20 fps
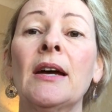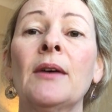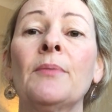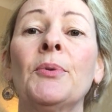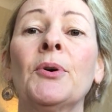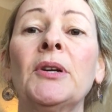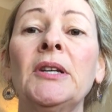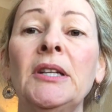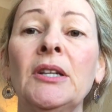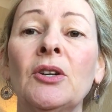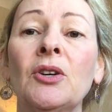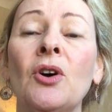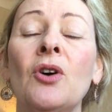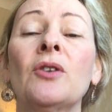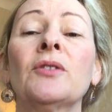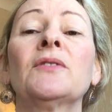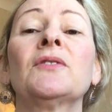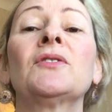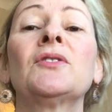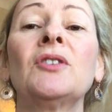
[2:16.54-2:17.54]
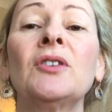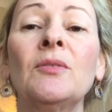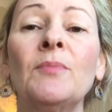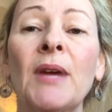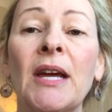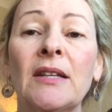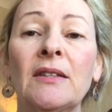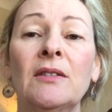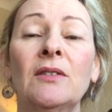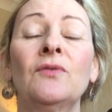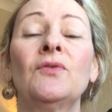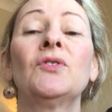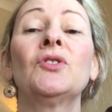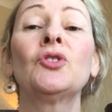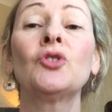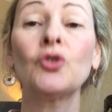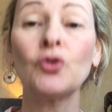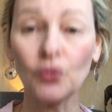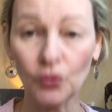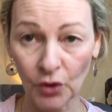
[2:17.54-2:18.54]
Our body in constant amounts of
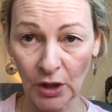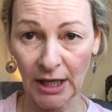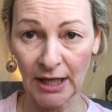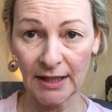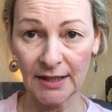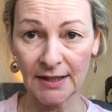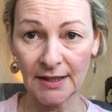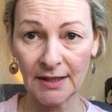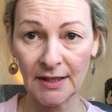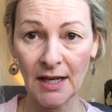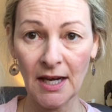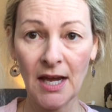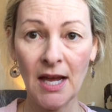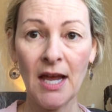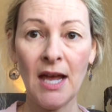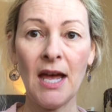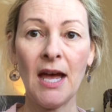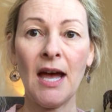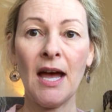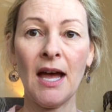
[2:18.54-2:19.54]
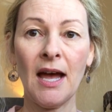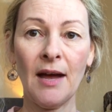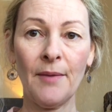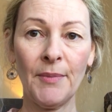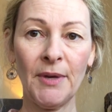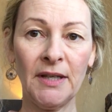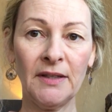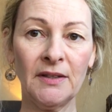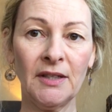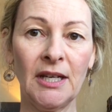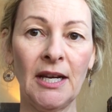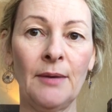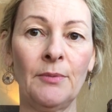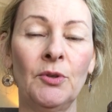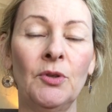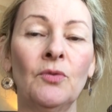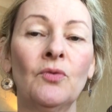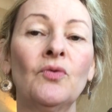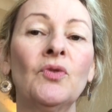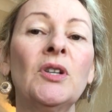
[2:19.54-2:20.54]
stress isn't
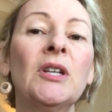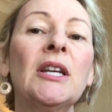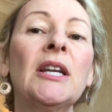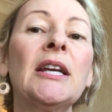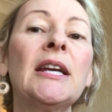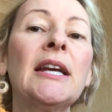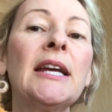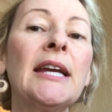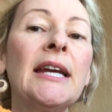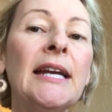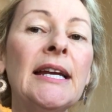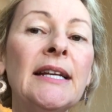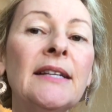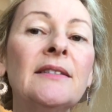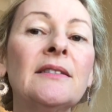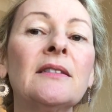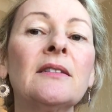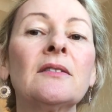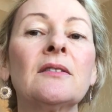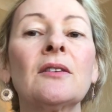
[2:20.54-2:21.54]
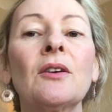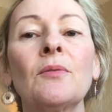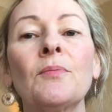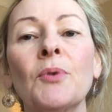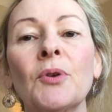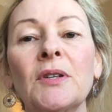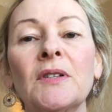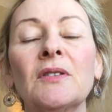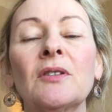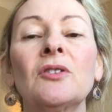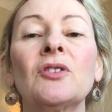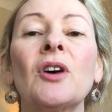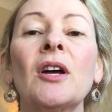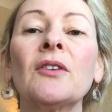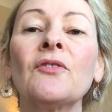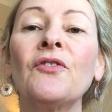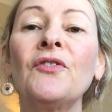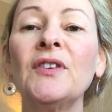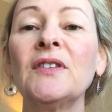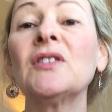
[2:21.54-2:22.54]
able to release, so bodies can
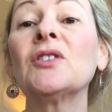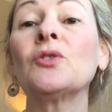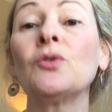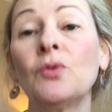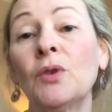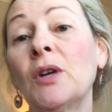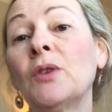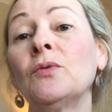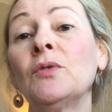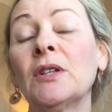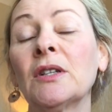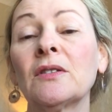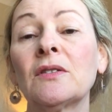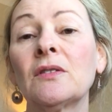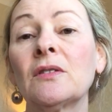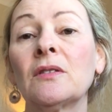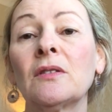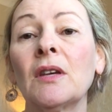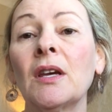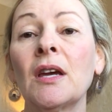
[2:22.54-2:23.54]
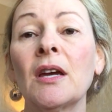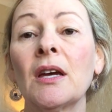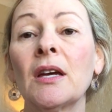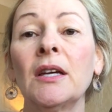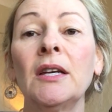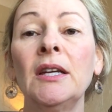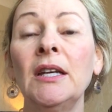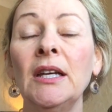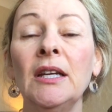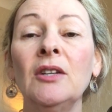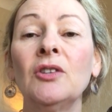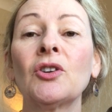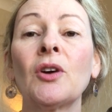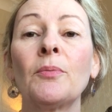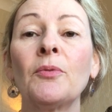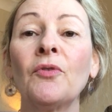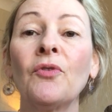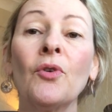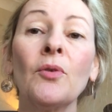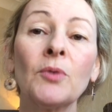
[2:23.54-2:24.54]
tighten. Physical illness in any
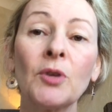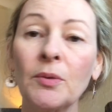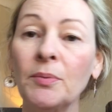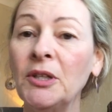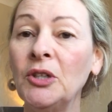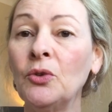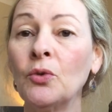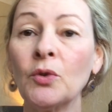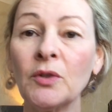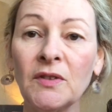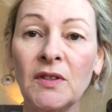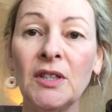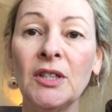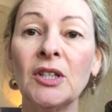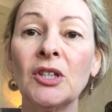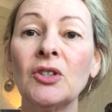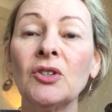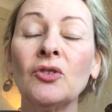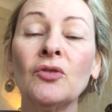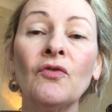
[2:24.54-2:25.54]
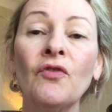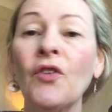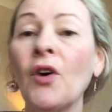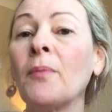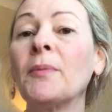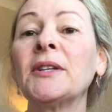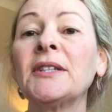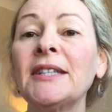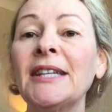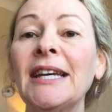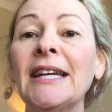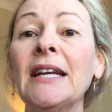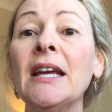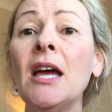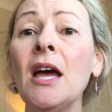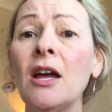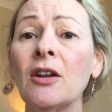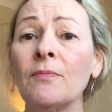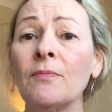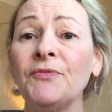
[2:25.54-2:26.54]
type of form, it could be nausea, vomiting,
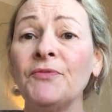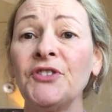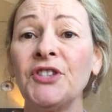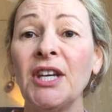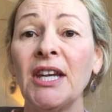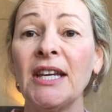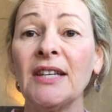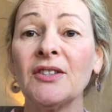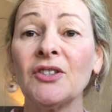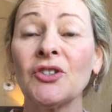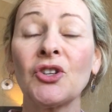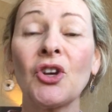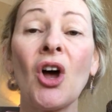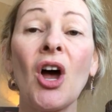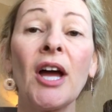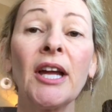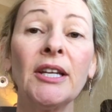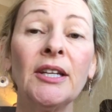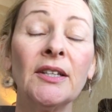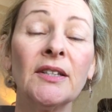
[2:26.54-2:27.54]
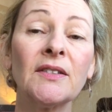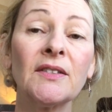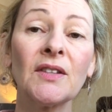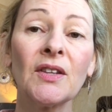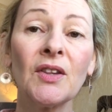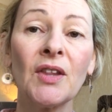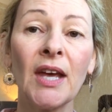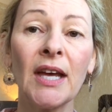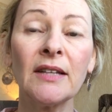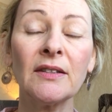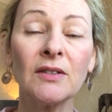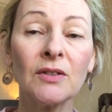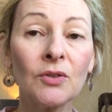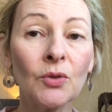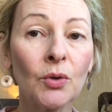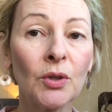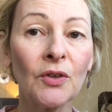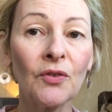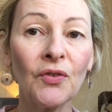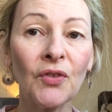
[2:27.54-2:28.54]
chest tightness, that
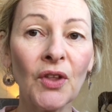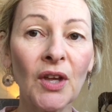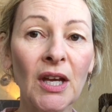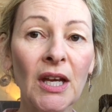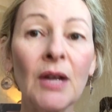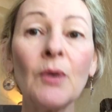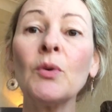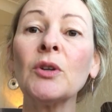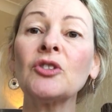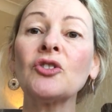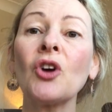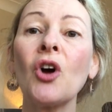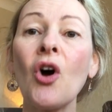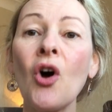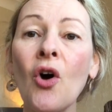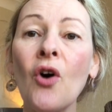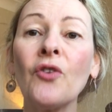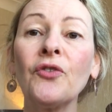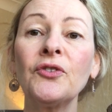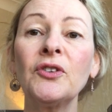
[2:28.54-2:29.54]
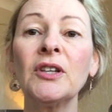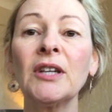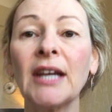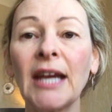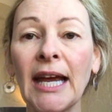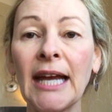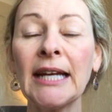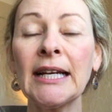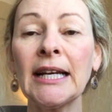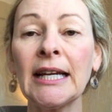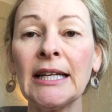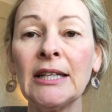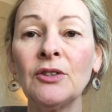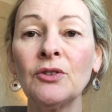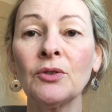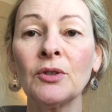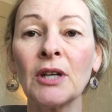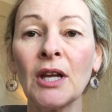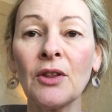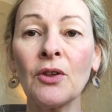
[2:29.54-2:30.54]
sort of thing, which often can lead
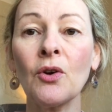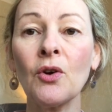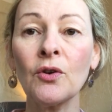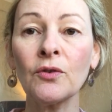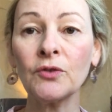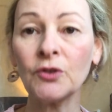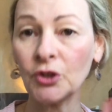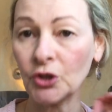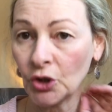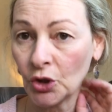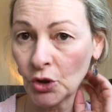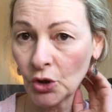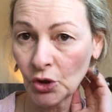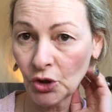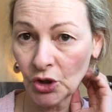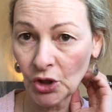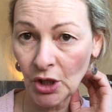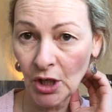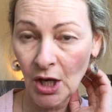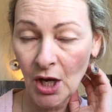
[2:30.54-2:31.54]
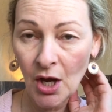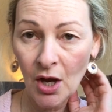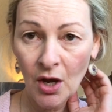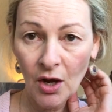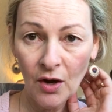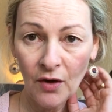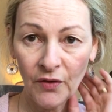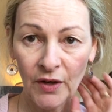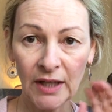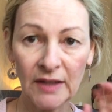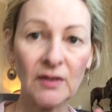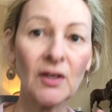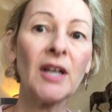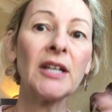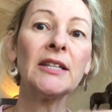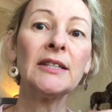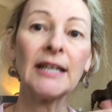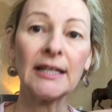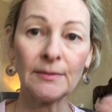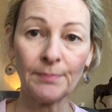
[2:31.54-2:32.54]
to another offshoot of
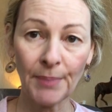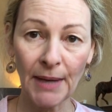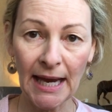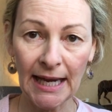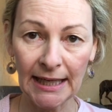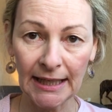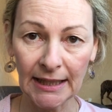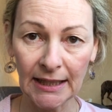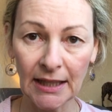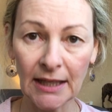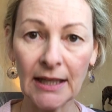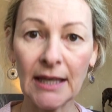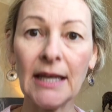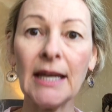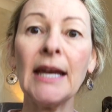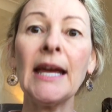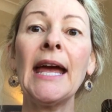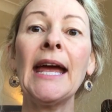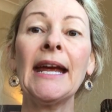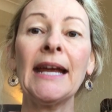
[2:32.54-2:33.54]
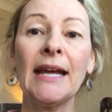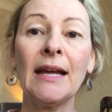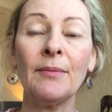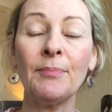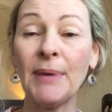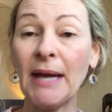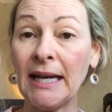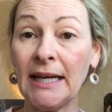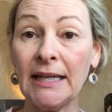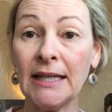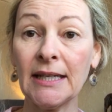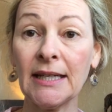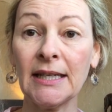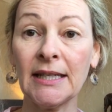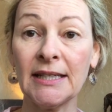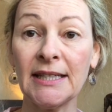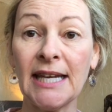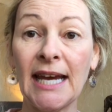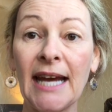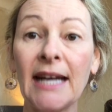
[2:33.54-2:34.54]
anxiety, and that's panic
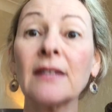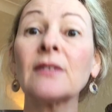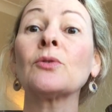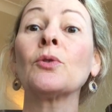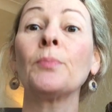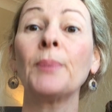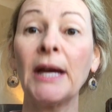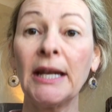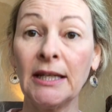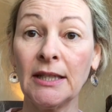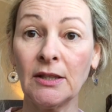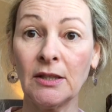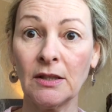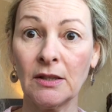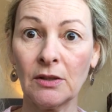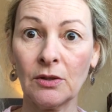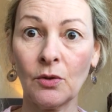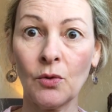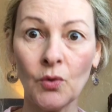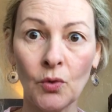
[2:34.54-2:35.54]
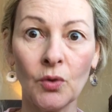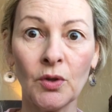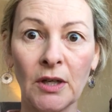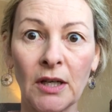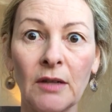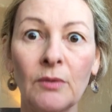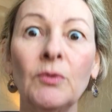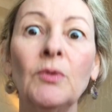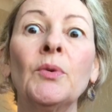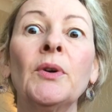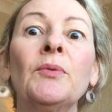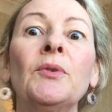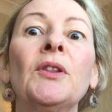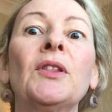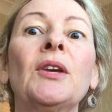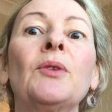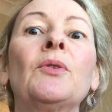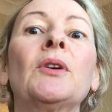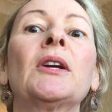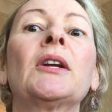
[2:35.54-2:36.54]
attacks or panic disorder, where we
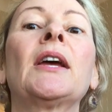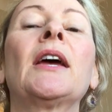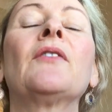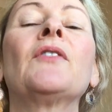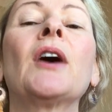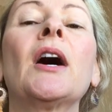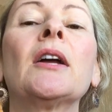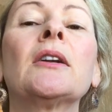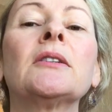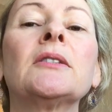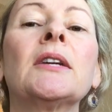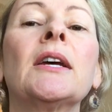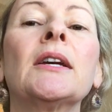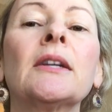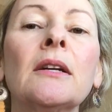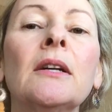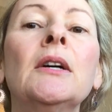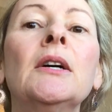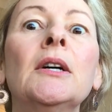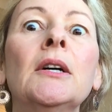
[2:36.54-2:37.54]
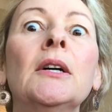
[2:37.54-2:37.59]
think we're going to have a heart attack.